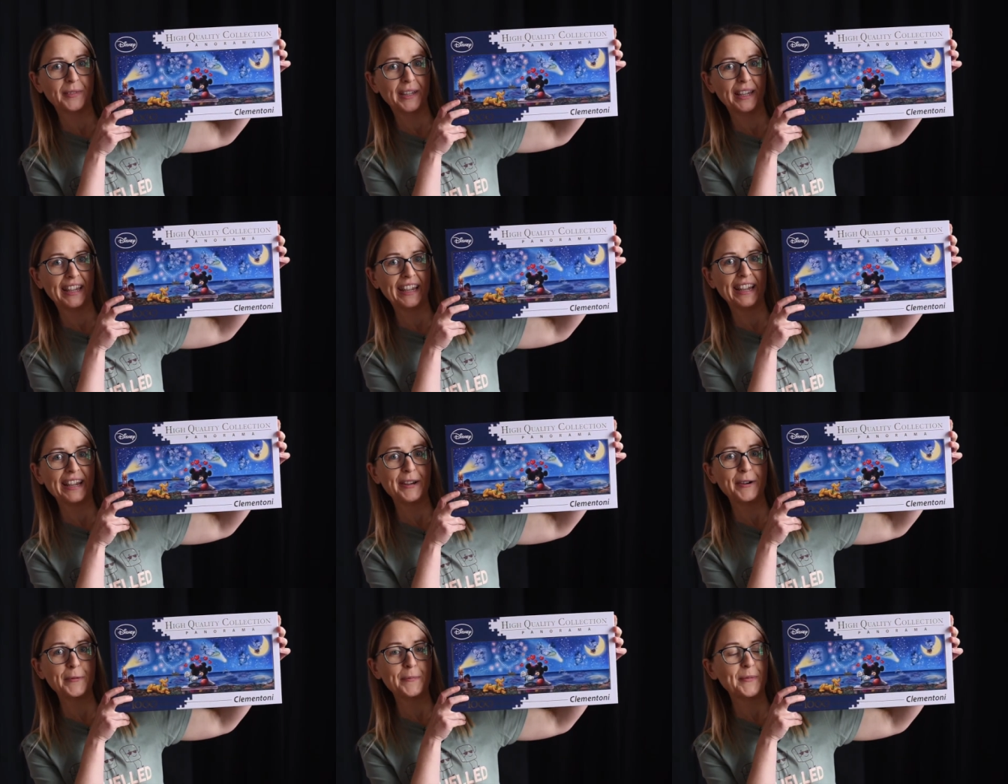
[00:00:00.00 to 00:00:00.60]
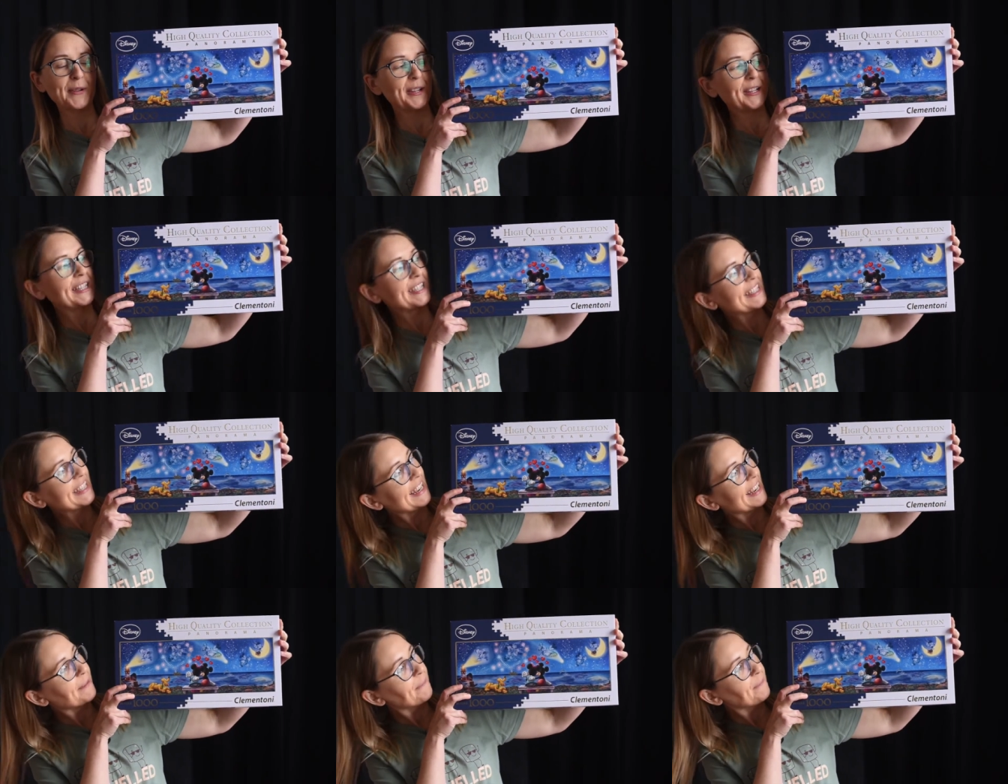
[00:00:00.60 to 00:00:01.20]
Okay, I hope you can
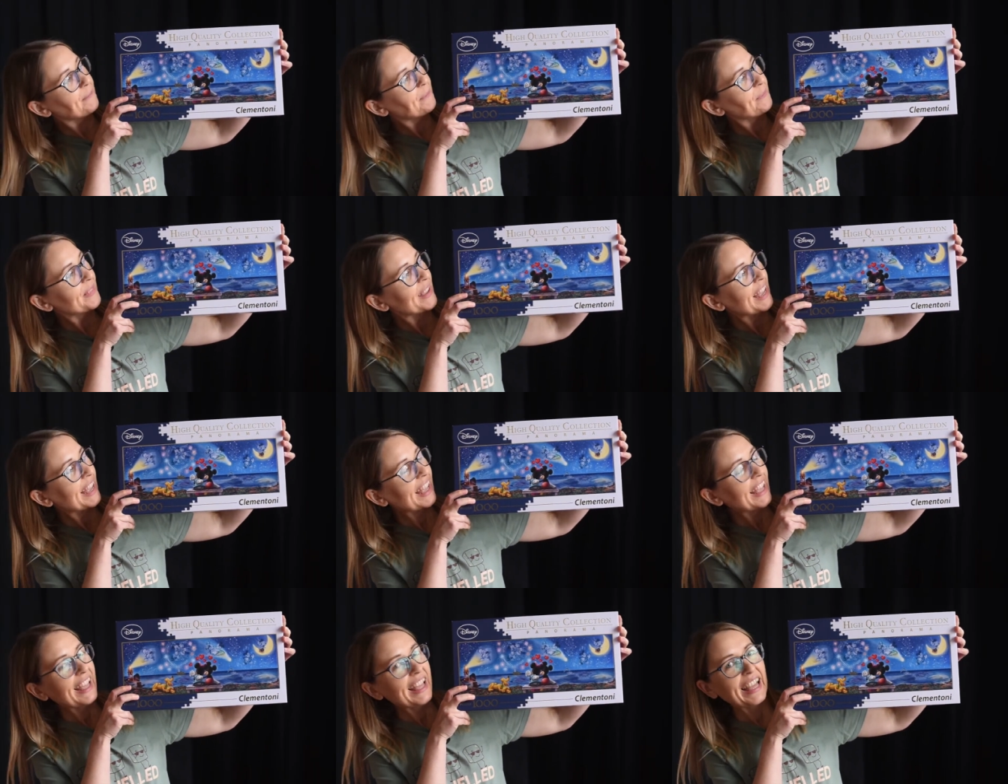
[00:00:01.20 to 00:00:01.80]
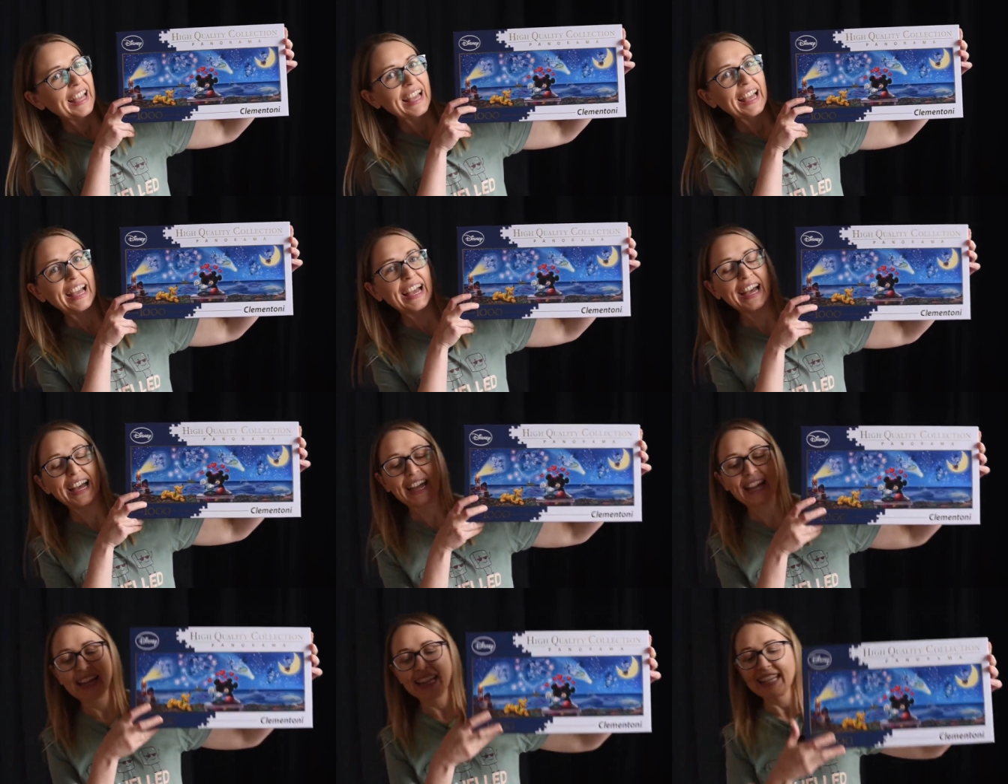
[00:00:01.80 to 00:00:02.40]
see it.
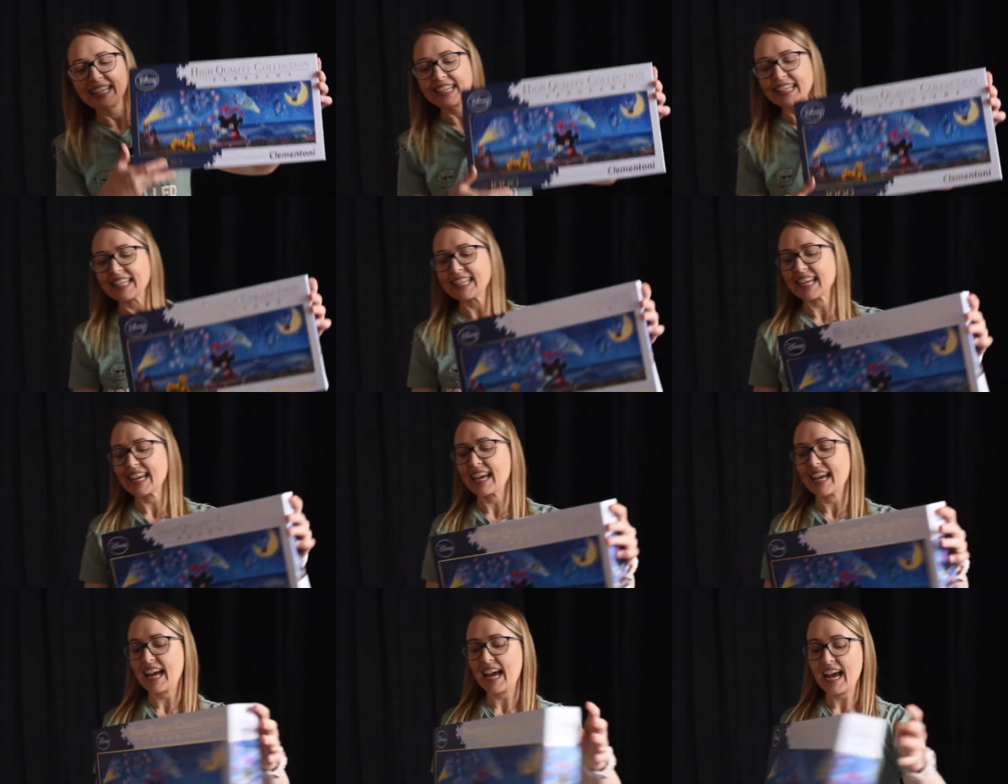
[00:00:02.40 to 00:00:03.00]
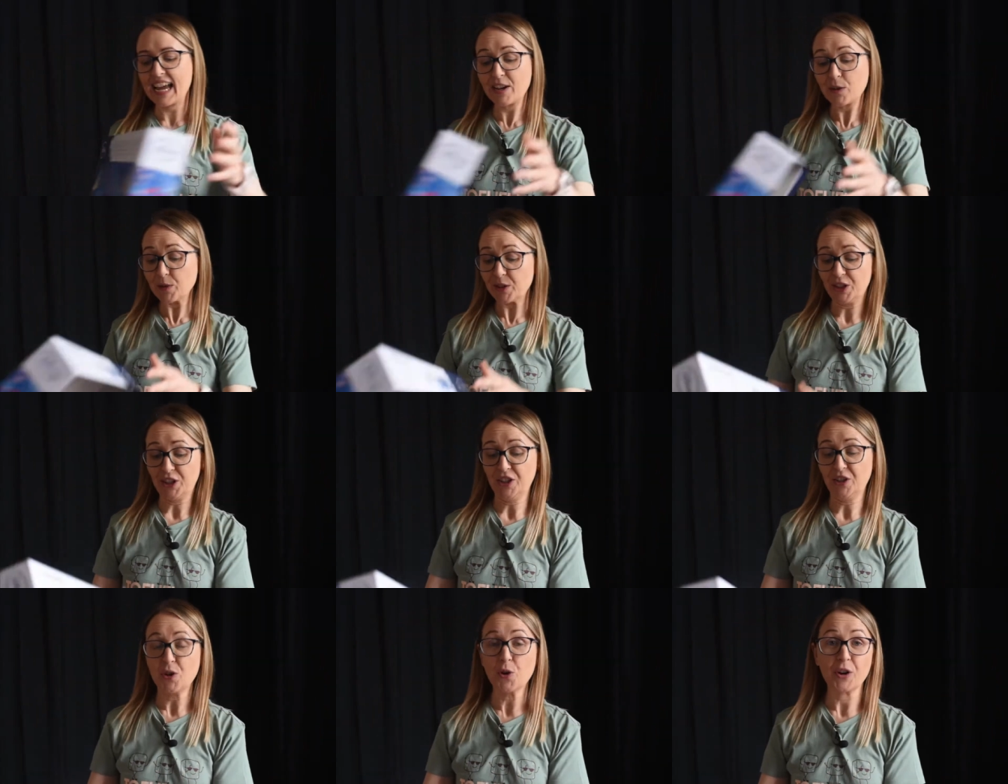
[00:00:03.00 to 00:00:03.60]
And I don't
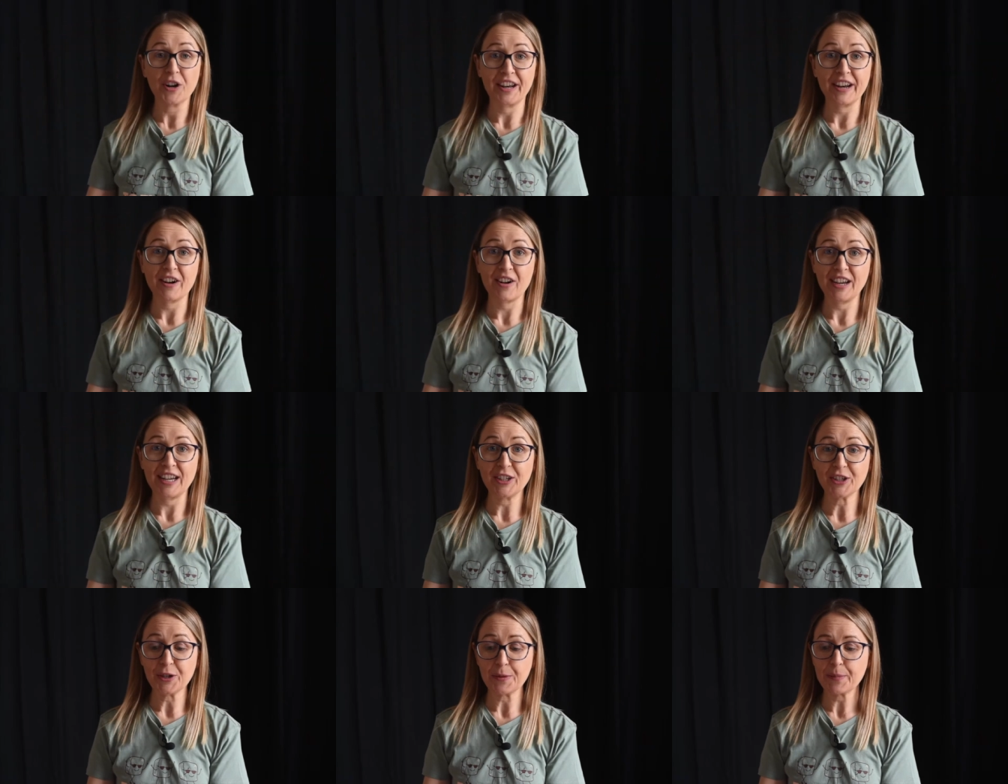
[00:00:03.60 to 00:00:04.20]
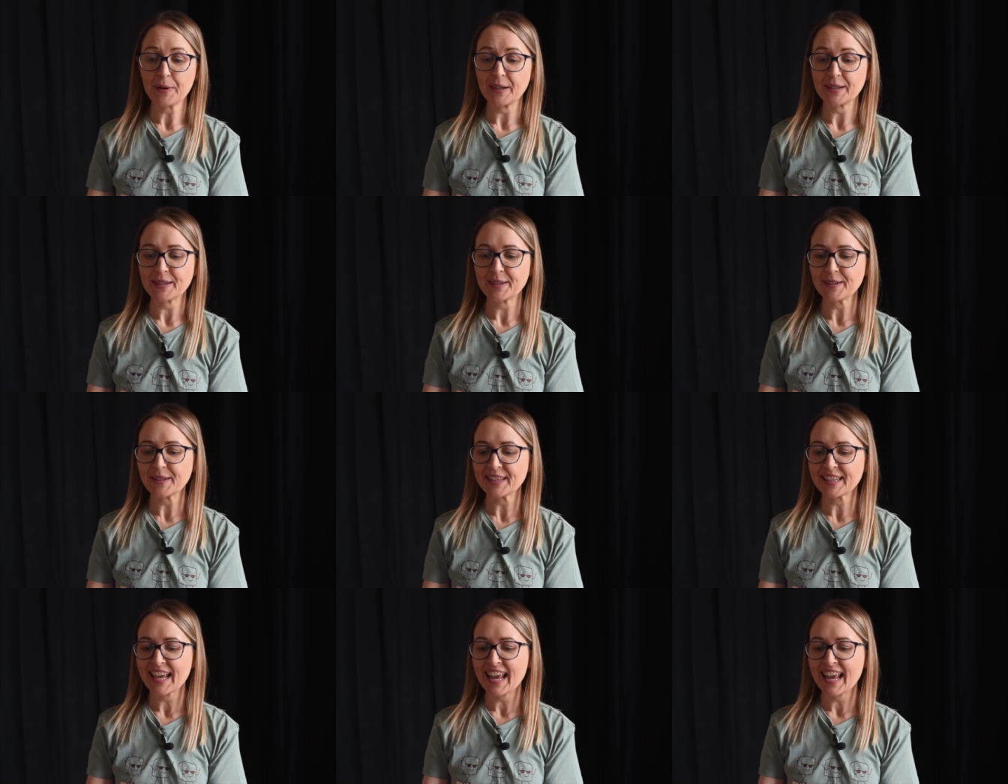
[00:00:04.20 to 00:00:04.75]
ordinarily do puzzles.